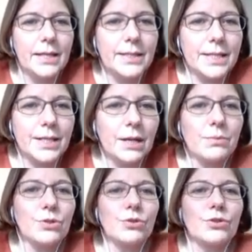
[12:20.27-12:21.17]
This
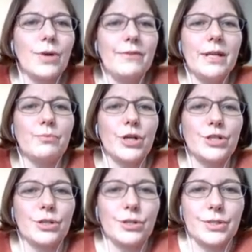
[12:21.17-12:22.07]
comes to the driving
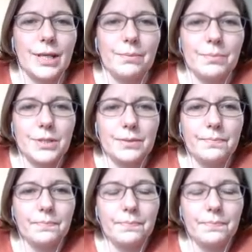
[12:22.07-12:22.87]
pressure concept.